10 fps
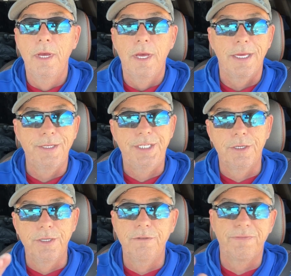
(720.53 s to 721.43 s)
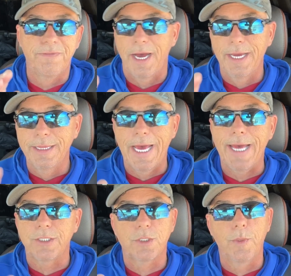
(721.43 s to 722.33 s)
until you find
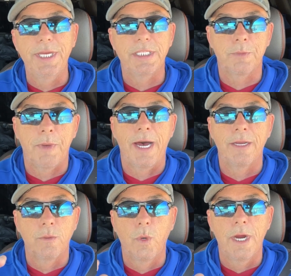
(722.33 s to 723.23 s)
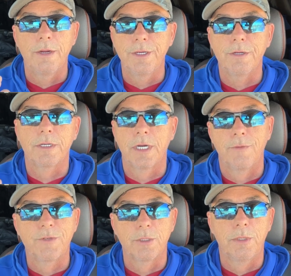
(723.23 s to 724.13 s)
that sweet spot of where you're
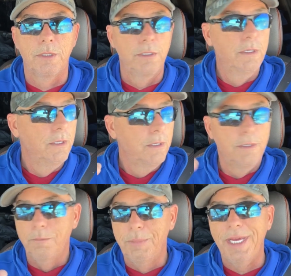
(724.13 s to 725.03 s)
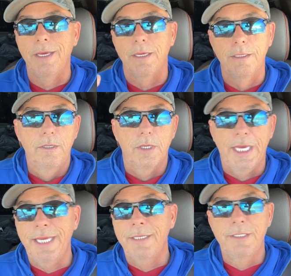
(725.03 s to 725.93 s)
comfortable being.
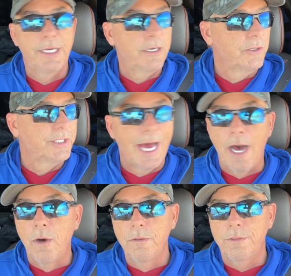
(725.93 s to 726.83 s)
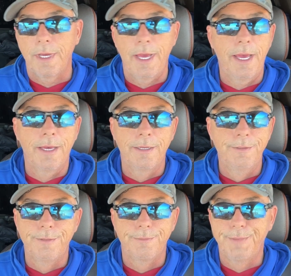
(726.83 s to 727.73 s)
Eating dinners out
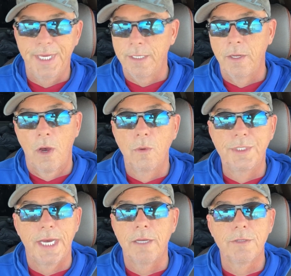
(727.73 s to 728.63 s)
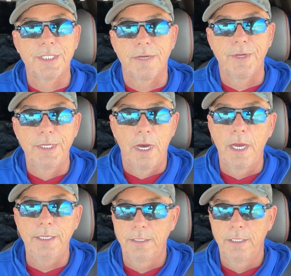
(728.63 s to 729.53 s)
and getting hotels every
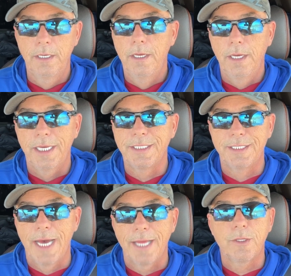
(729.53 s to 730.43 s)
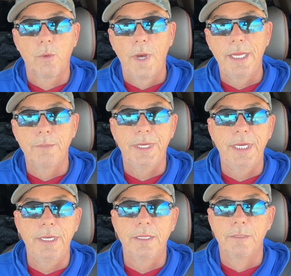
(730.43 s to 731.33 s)
night is not the way to
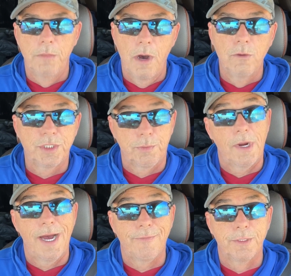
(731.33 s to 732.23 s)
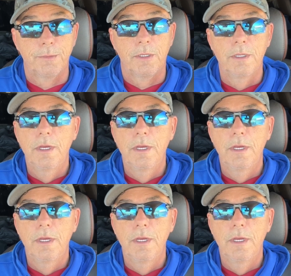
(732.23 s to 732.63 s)
be the most profitable.